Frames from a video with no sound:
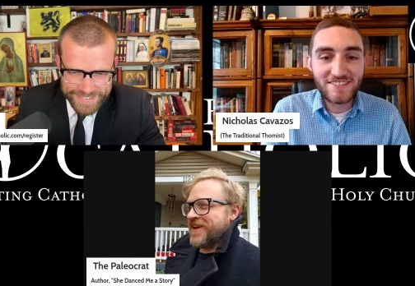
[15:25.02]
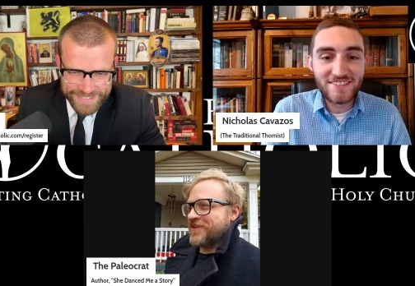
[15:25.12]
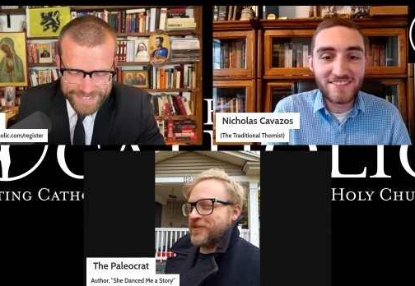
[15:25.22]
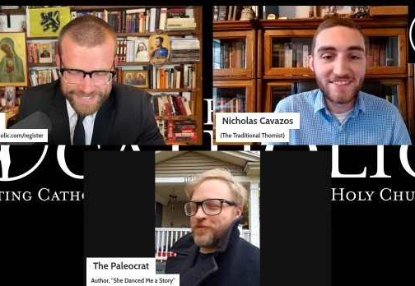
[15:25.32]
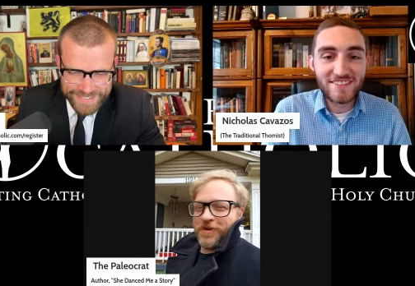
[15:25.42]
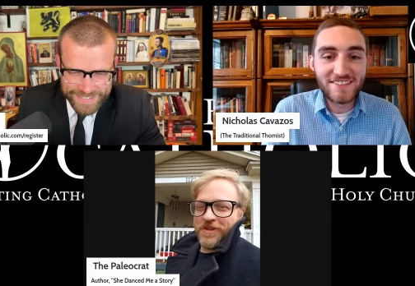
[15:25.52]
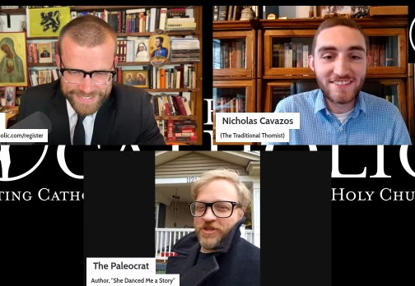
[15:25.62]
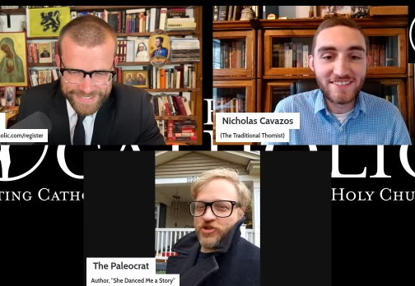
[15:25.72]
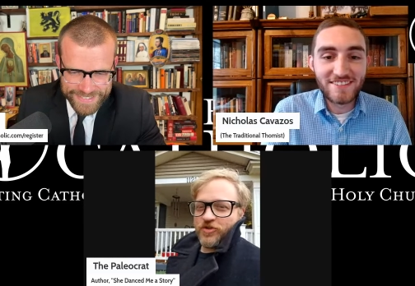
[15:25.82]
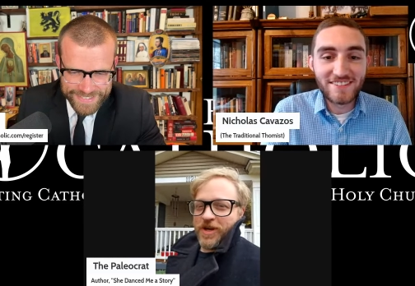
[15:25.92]
Speaker 1: entered one of these
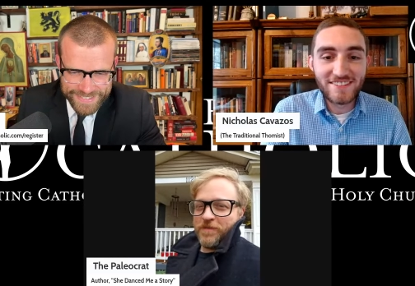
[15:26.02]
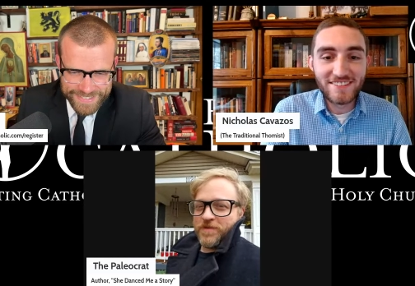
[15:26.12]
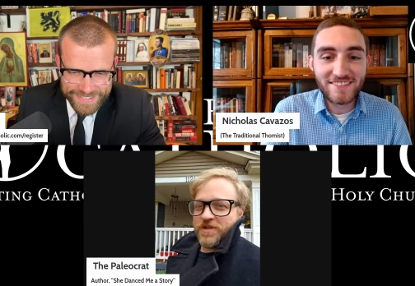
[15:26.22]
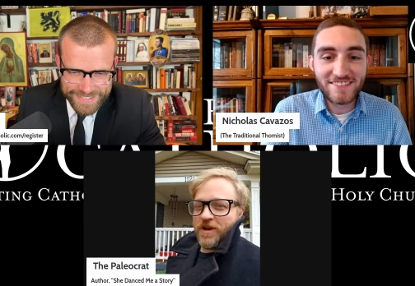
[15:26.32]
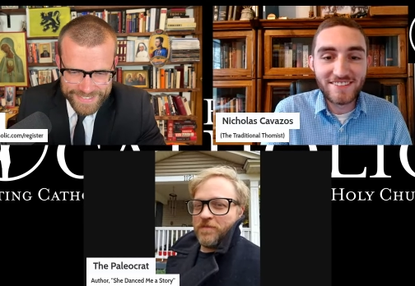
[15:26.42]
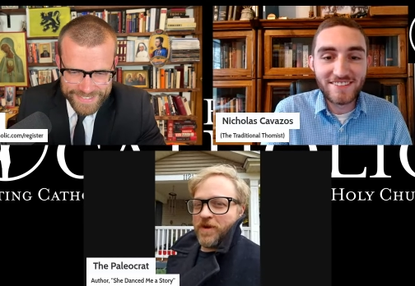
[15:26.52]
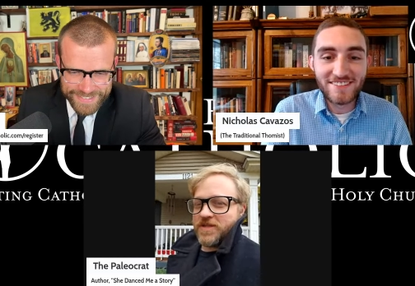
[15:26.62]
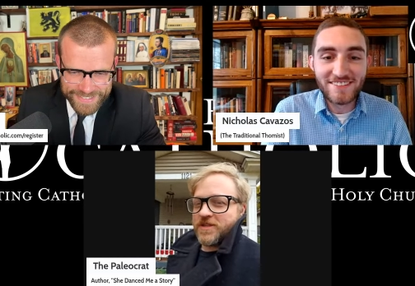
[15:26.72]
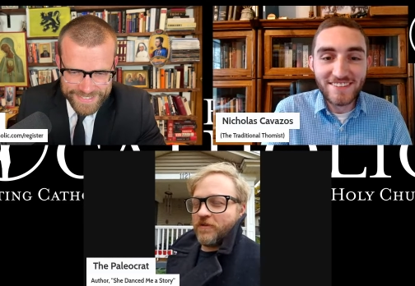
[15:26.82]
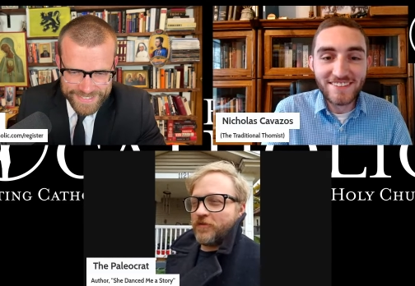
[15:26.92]
streams on my
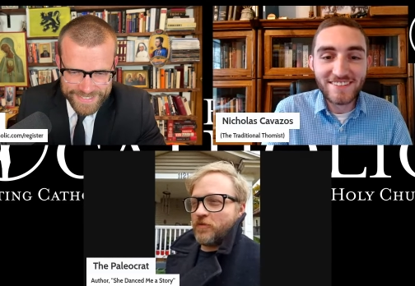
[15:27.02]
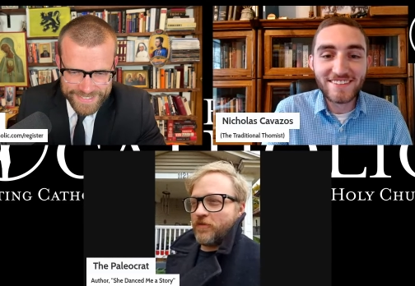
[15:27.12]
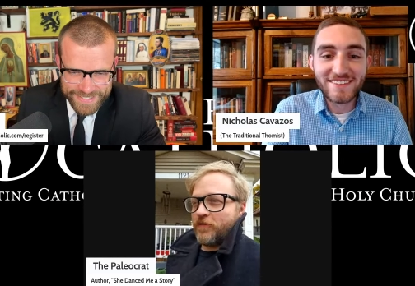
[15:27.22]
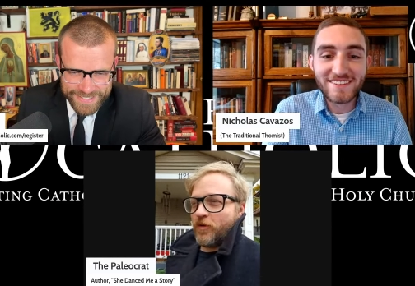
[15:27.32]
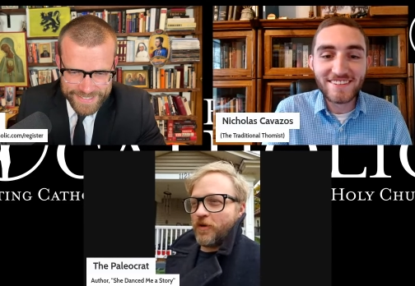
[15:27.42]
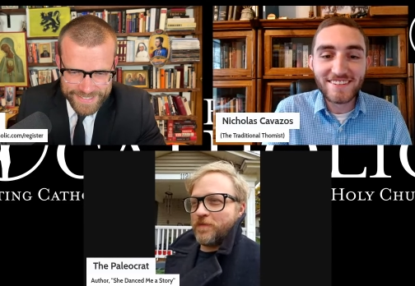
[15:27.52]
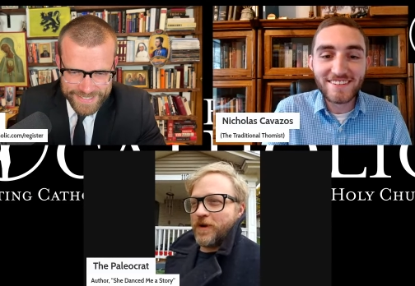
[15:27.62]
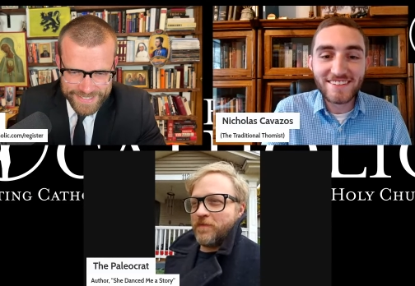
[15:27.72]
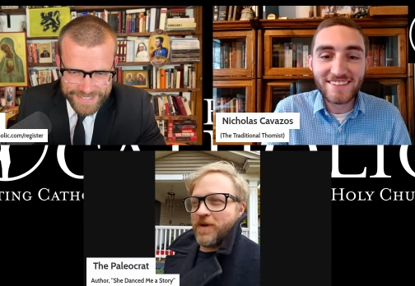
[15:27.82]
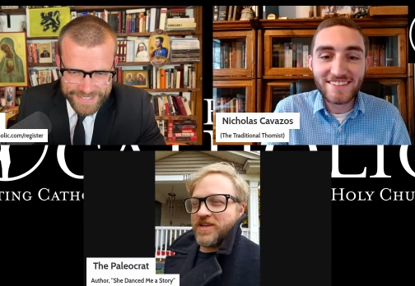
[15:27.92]
cell phone before,
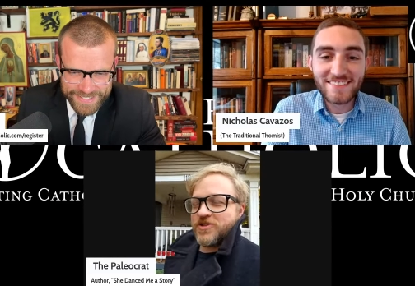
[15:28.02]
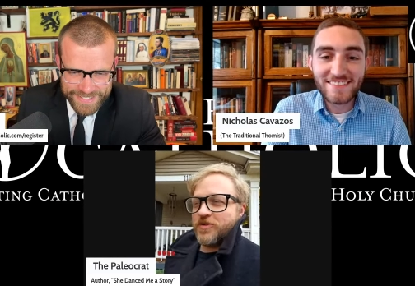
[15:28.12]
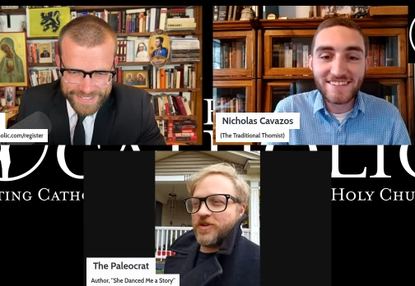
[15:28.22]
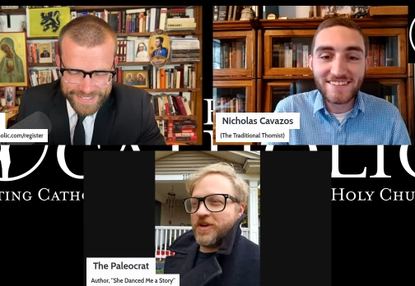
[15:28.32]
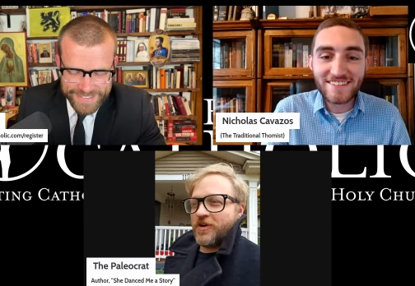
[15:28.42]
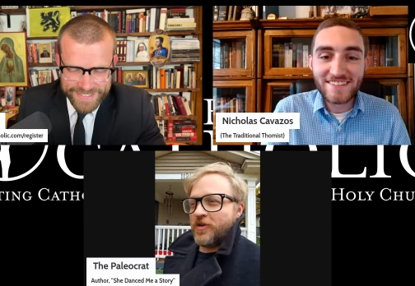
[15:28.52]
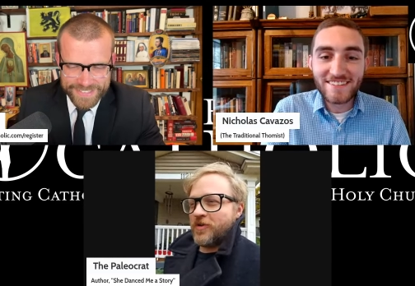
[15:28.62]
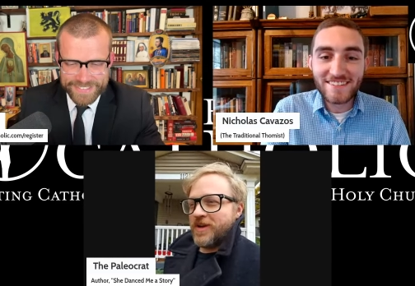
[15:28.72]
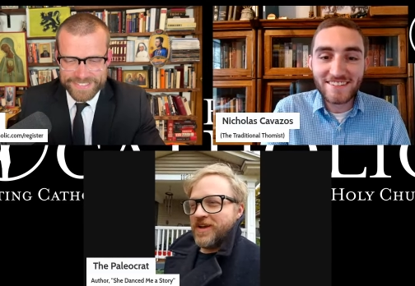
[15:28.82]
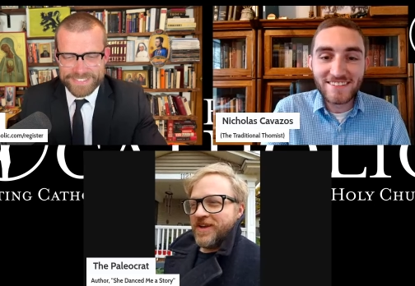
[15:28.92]
but my studio
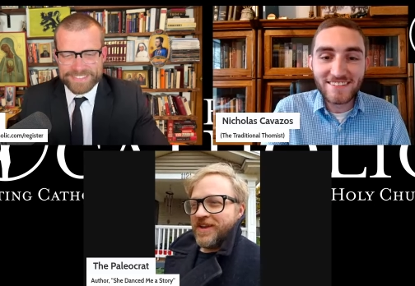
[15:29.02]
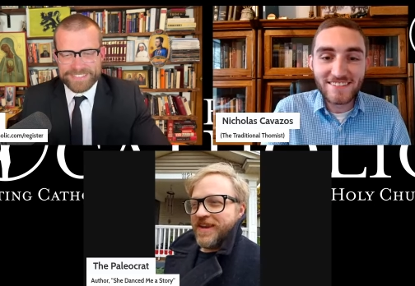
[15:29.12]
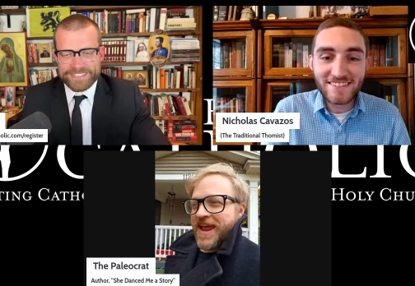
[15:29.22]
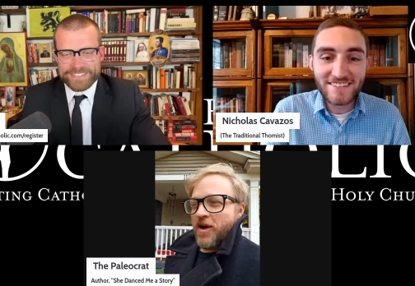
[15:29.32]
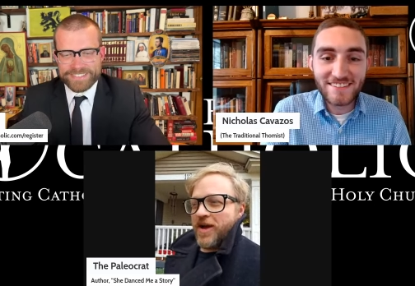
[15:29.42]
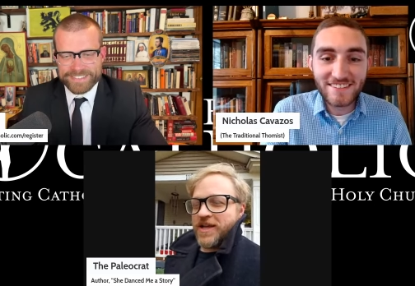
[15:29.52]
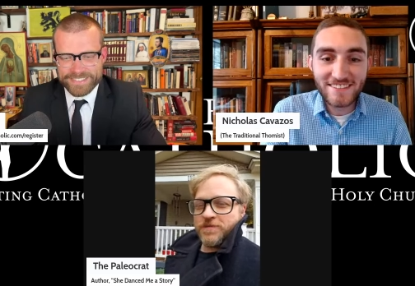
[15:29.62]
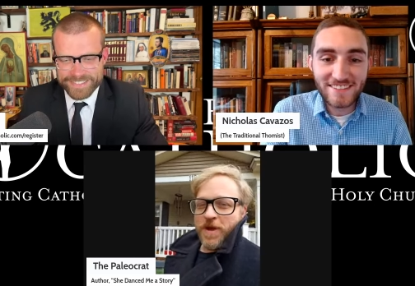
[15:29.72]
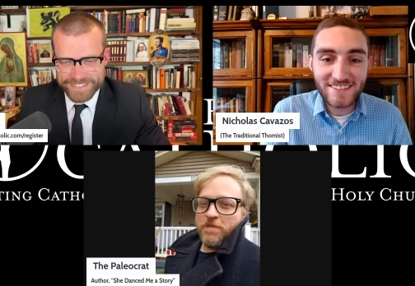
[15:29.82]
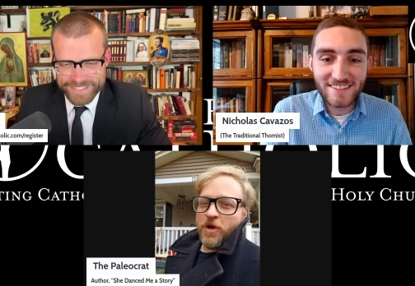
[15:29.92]
now has
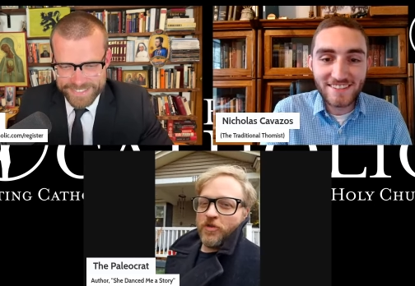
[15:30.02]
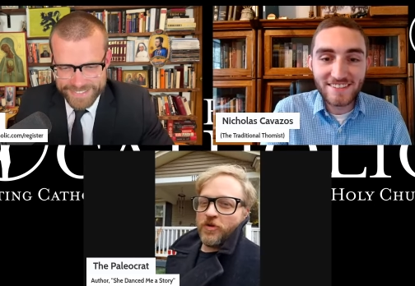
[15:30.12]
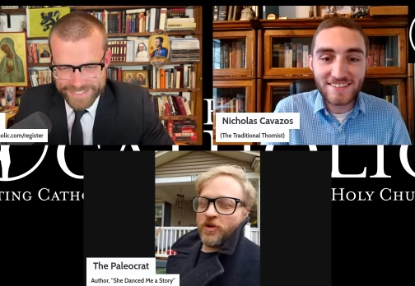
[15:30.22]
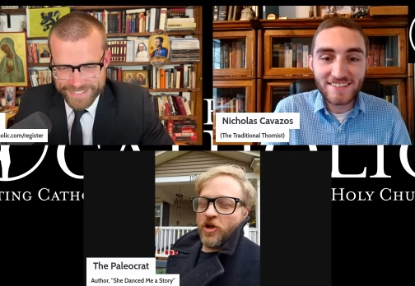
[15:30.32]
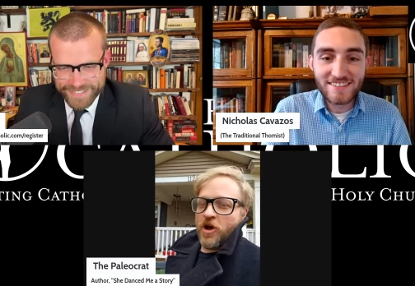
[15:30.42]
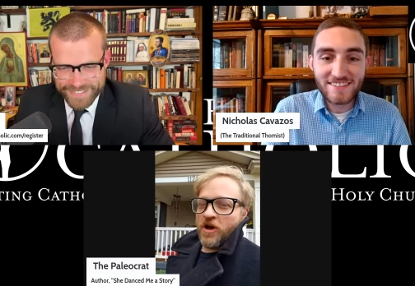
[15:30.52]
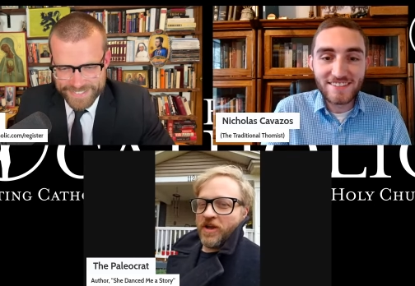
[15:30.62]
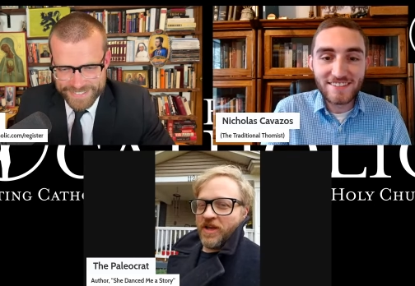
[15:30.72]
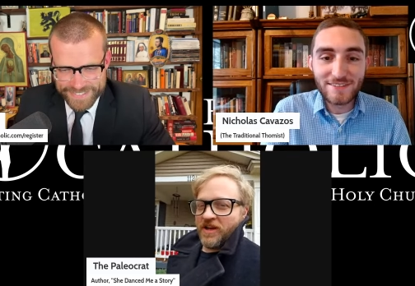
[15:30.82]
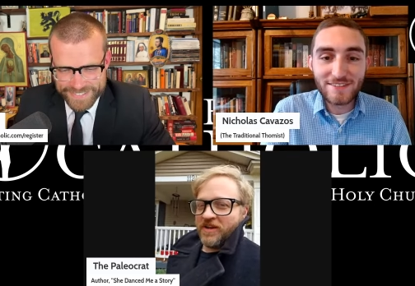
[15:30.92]
my mother-in-law
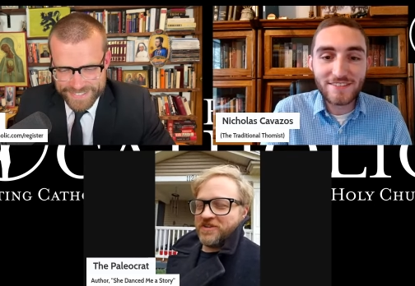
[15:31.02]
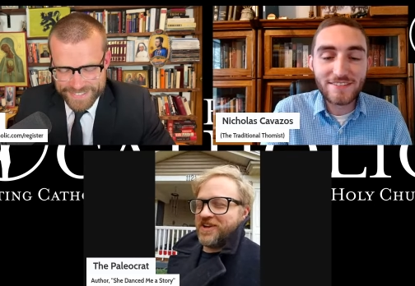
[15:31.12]
in it.